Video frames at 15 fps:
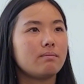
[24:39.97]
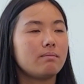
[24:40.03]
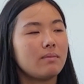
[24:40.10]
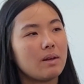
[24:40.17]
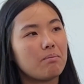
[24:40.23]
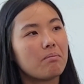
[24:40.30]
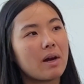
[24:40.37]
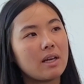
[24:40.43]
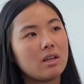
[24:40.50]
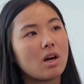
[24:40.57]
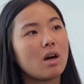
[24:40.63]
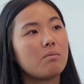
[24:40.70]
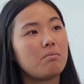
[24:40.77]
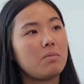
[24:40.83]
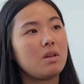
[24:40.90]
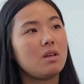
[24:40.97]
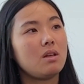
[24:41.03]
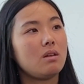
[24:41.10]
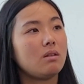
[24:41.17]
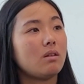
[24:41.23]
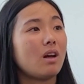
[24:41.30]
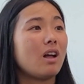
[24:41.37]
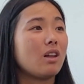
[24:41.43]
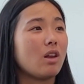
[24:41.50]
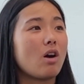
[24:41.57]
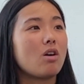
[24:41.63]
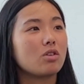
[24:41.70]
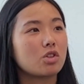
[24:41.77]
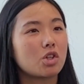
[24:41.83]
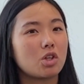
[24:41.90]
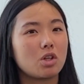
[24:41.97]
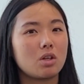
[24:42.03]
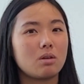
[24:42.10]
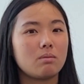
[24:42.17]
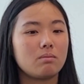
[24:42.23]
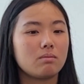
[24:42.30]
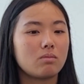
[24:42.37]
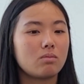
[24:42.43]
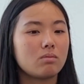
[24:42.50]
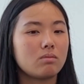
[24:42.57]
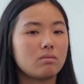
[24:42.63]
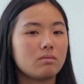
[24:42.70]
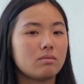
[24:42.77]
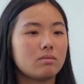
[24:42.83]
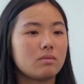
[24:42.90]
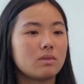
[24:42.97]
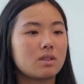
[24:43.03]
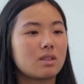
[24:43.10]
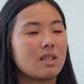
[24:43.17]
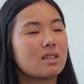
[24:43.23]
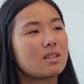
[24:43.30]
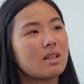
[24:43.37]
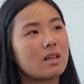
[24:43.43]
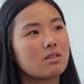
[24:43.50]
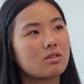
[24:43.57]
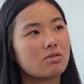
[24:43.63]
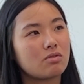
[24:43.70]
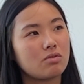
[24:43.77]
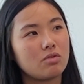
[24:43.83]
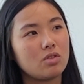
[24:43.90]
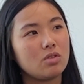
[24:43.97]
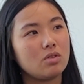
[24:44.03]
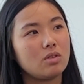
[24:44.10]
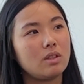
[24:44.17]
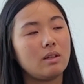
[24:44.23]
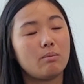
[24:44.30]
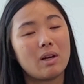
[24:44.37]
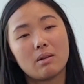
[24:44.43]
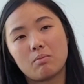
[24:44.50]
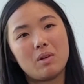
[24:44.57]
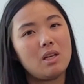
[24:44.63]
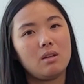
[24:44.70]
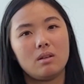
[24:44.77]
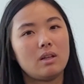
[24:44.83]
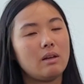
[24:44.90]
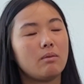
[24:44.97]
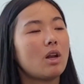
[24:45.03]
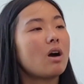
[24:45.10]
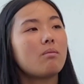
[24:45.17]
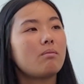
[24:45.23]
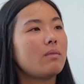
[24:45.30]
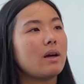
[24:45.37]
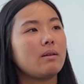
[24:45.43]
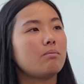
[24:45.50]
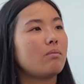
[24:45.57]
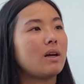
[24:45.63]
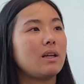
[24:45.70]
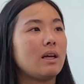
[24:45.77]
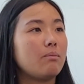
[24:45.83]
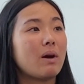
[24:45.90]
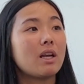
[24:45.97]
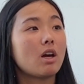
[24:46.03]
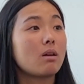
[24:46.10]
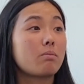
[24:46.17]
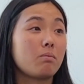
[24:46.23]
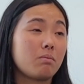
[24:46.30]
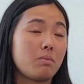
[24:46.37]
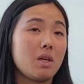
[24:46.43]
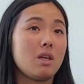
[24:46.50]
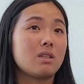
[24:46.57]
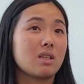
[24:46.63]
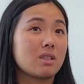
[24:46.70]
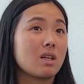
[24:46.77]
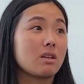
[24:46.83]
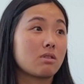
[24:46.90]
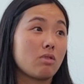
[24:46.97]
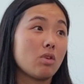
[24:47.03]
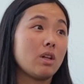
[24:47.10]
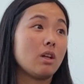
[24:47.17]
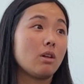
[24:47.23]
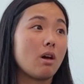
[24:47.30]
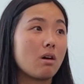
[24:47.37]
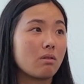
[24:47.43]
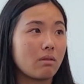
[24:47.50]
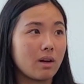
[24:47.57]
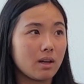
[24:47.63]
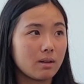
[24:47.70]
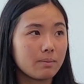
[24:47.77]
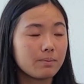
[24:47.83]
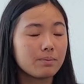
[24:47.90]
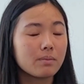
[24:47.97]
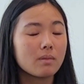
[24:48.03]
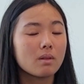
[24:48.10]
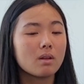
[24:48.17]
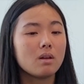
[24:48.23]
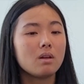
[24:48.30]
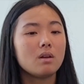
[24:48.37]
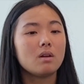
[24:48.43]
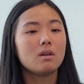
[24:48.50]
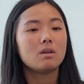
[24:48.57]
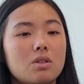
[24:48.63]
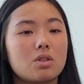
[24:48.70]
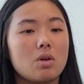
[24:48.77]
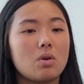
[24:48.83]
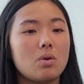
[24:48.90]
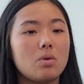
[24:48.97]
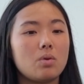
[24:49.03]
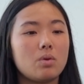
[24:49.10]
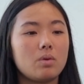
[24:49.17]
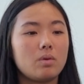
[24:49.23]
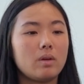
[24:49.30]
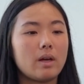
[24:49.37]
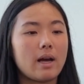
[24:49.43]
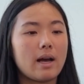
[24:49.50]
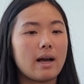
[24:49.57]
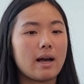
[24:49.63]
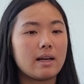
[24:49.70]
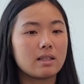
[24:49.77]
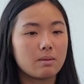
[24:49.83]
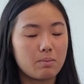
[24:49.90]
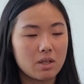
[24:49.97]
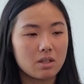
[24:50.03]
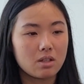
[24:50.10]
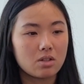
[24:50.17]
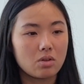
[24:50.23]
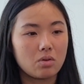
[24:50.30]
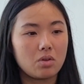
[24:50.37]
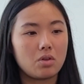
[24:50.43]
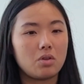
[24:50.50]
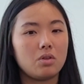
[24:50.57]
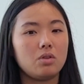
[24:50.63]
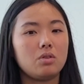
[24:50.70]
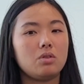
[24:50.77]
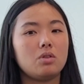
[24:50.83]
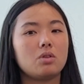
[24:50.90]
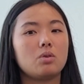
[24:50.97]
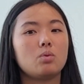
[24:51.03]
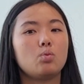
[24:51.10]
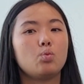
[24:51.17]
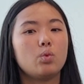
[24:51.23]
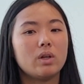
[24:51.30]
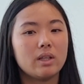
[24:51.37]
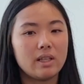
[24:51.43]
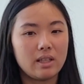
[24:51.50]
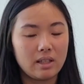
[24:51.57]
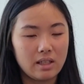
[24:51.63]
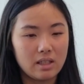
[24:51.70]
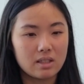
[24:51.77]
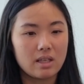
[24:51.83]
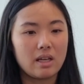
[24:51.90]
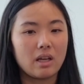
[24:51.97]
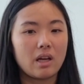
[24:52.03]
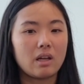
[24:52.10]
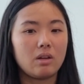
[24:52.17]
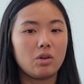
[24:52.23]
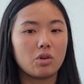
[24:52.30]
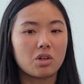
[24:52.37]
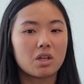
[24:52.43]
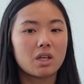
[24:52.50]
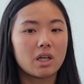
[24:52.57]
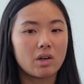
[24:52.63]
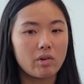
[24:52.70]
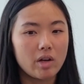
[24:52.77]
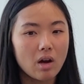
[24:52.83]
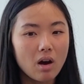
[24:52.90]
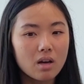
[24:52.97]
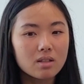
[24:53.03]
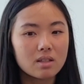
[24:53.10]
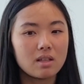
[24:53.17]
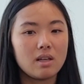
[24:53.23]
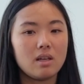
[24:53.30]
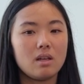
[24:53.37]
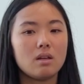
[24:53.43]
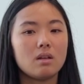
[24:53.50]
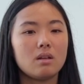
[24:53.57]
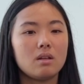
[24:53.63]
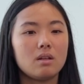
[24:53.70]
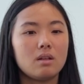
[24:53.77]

it might not be a long-term successful. It might be it not it might, it might not be successful in the long run. Mm, mm. So, as a business owner, your willingness and your curiosity